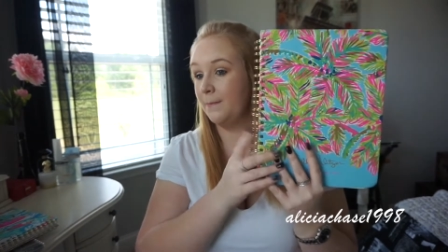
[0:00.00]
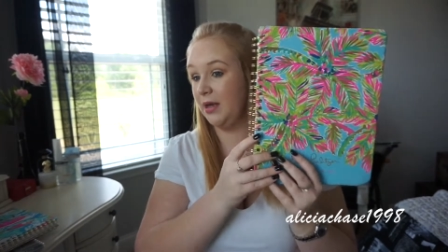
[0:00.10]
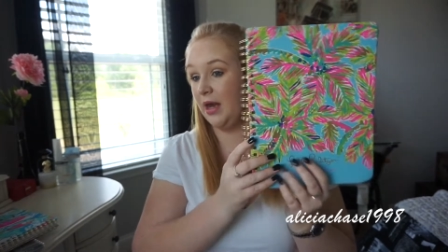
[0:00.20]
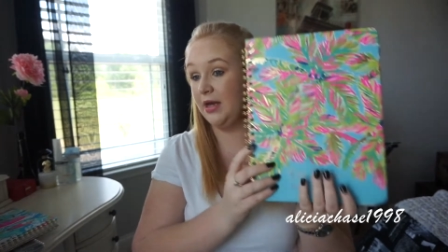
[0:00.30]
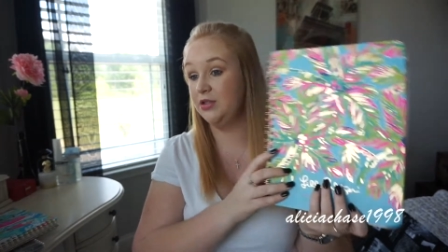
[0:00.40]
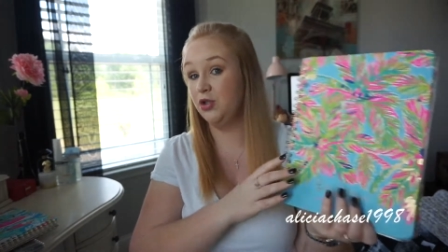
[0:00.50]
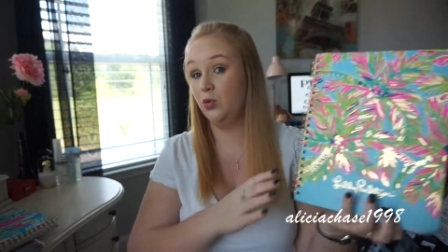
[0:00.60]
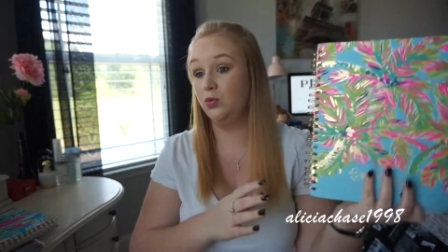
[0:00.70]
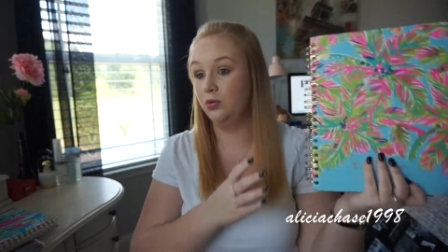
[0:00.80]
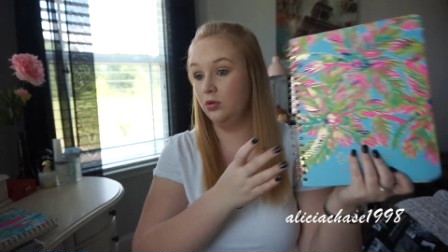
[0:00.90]
but I
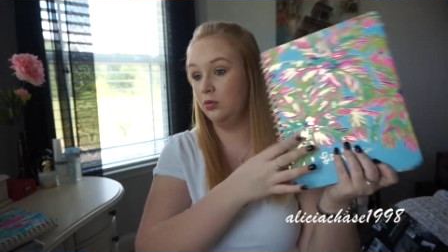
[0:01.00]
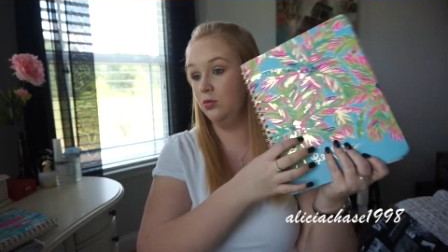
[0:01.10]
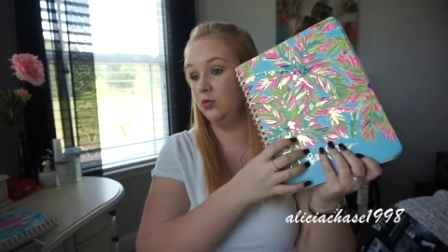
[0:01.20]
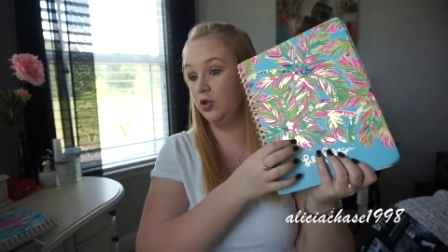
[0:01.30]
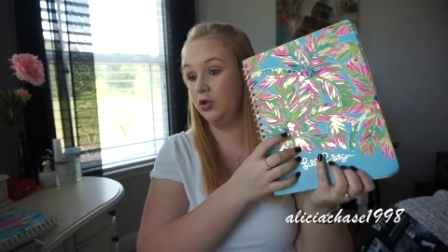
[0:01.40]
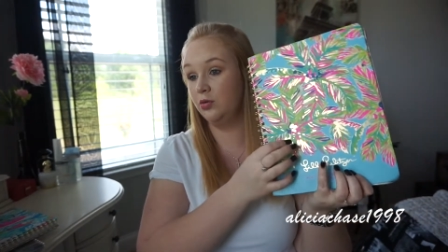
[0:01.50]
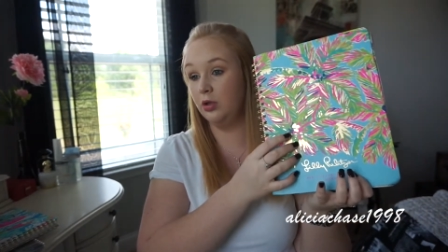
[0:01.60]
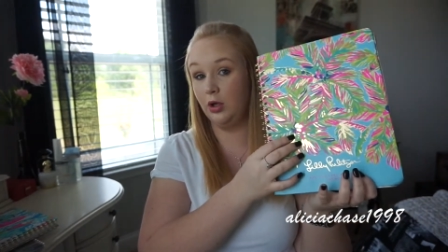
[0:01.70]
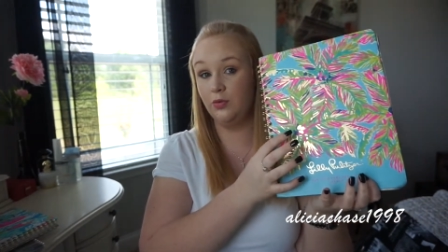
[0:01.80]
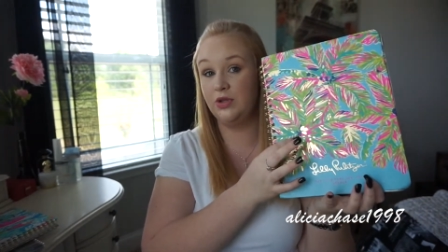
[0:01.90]
don't
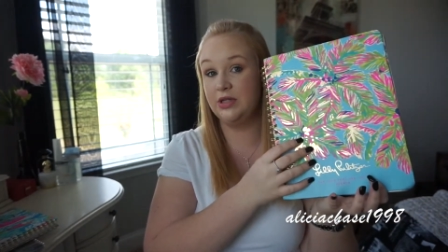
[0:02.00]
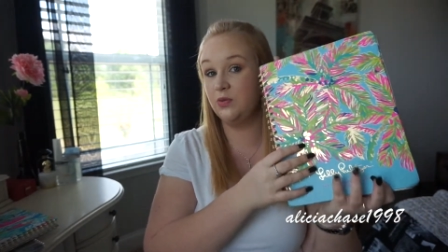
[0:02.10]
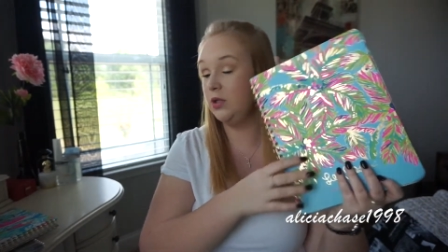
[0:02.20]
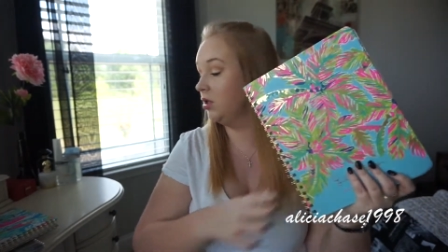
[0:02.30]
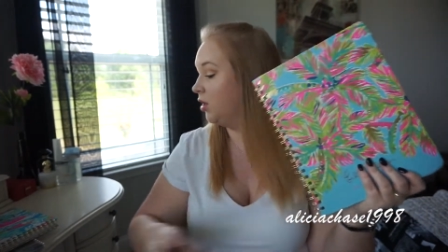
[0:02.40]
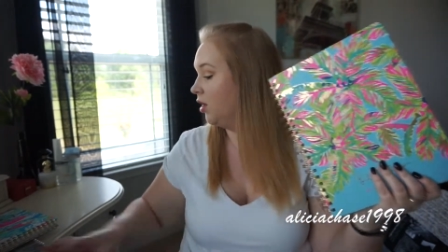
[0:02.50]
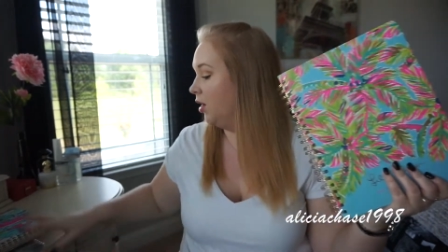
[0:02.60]
know this one.